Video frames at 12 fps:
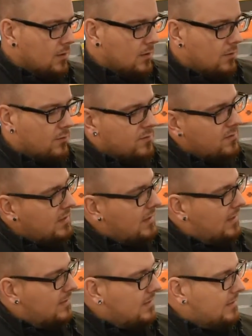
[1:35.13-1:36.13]
You'll see
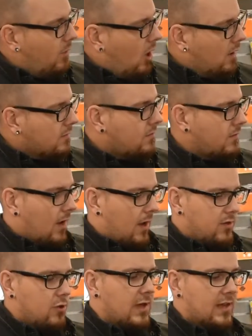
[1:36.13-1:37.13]
in the box, uh,
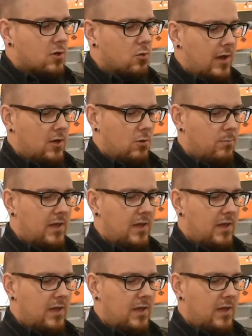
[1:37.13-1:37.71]
you get a cradle.